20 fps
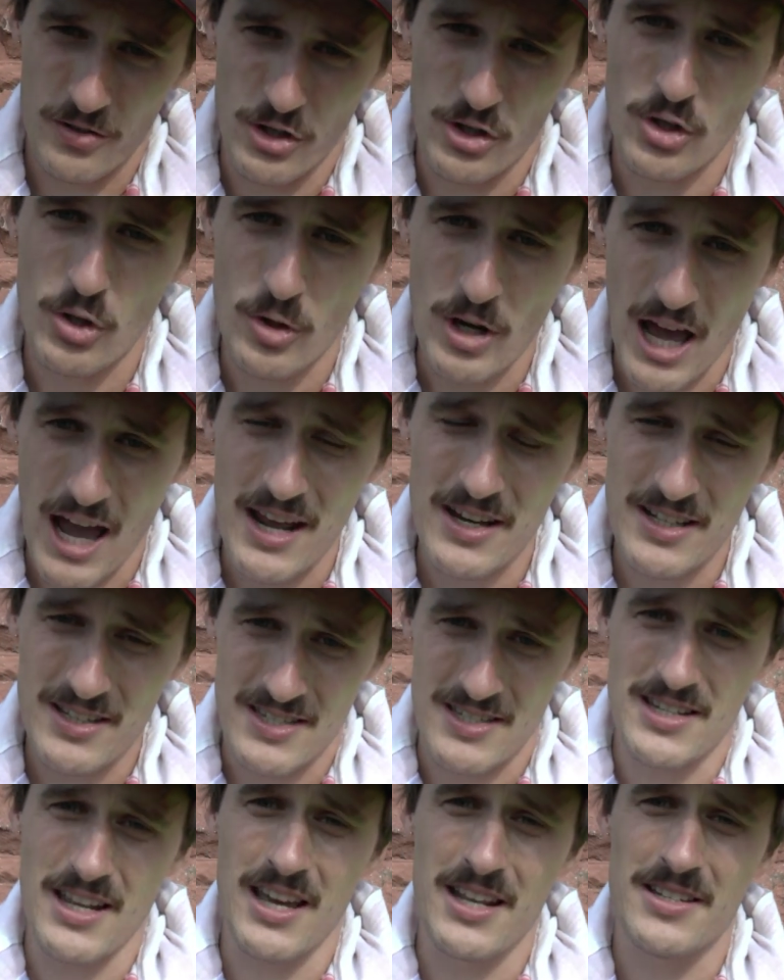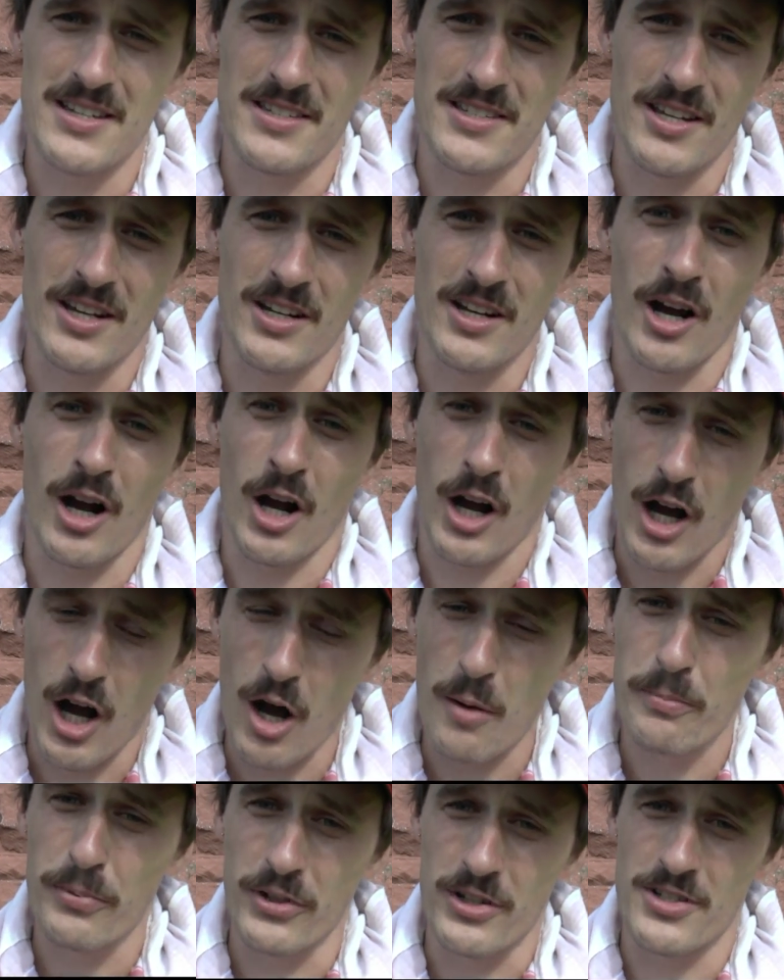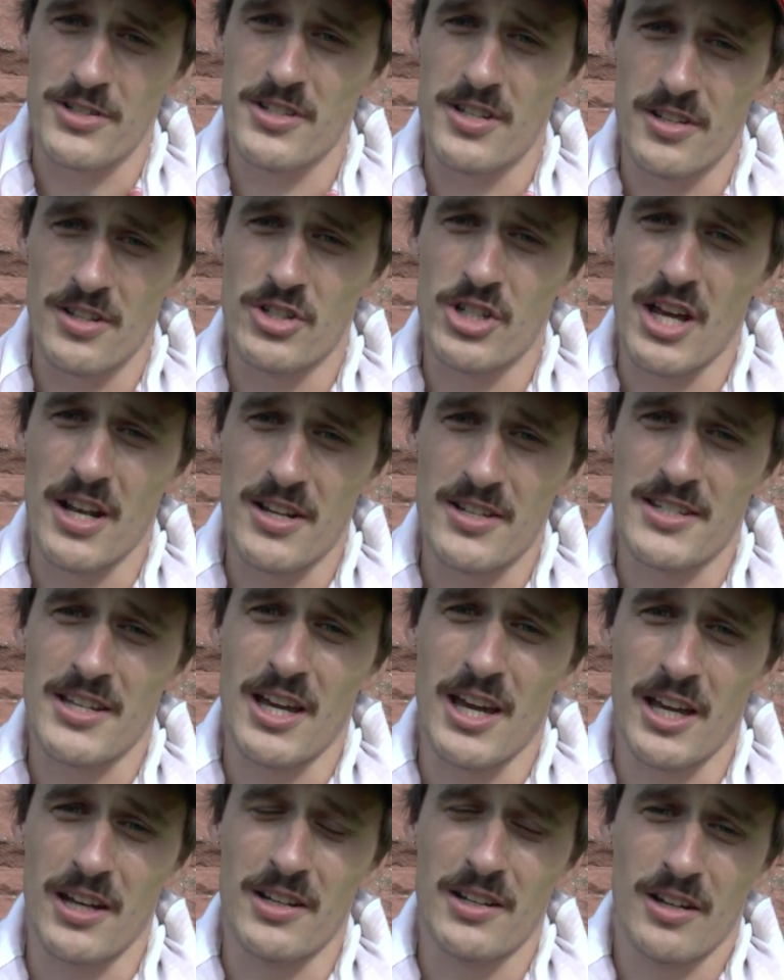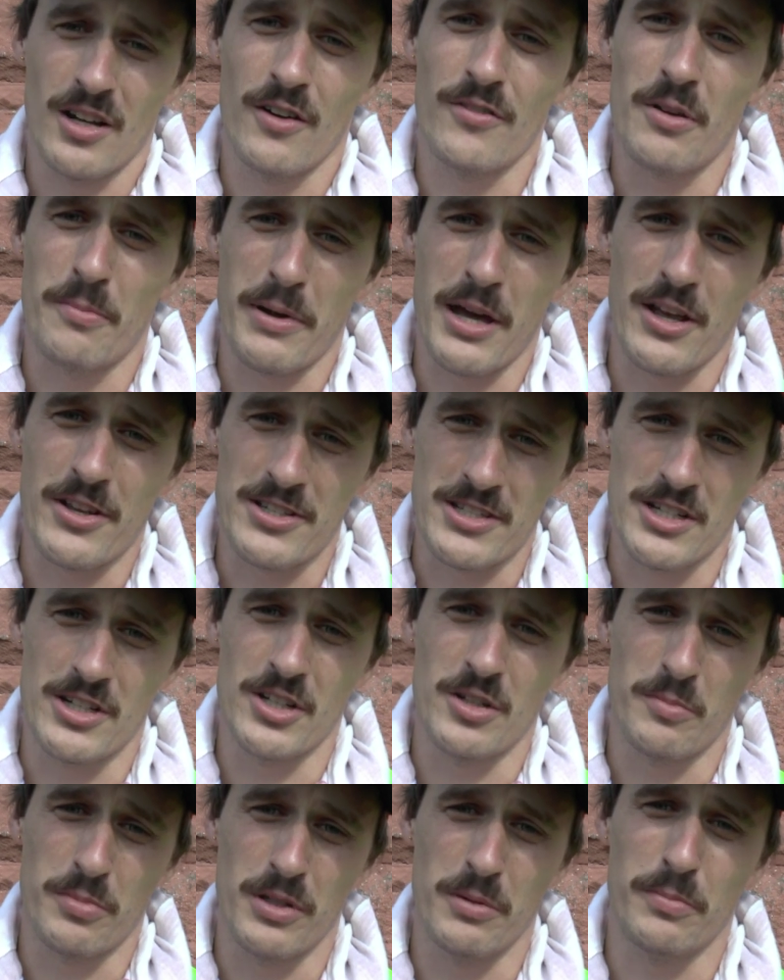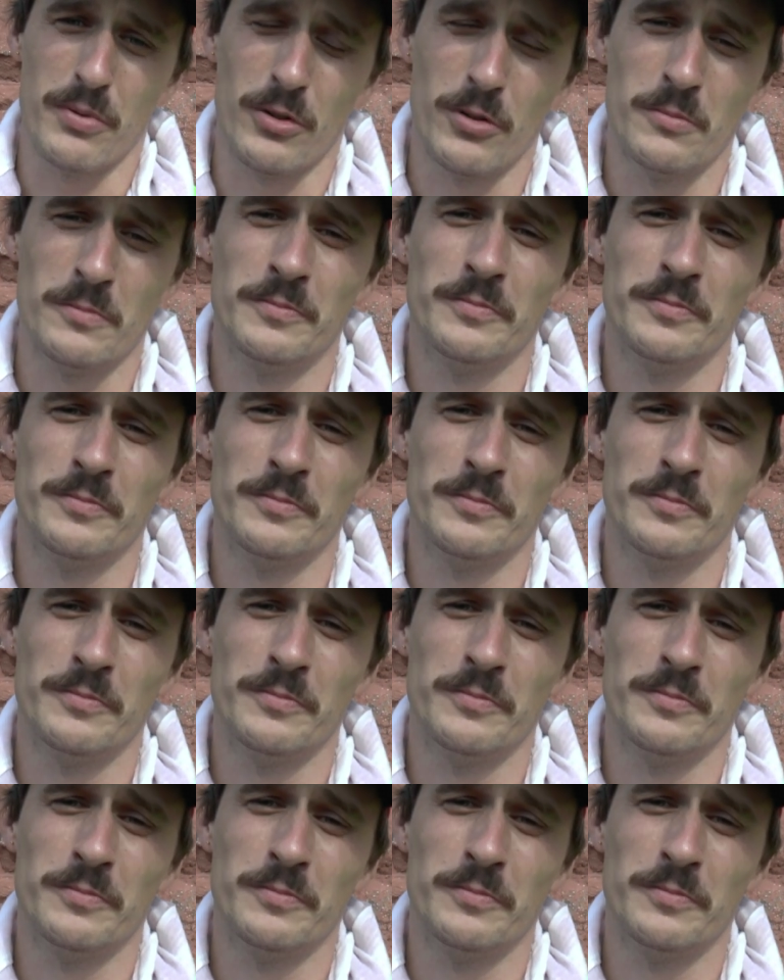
the United States is an accomplice to the genocide of the Palestinian people.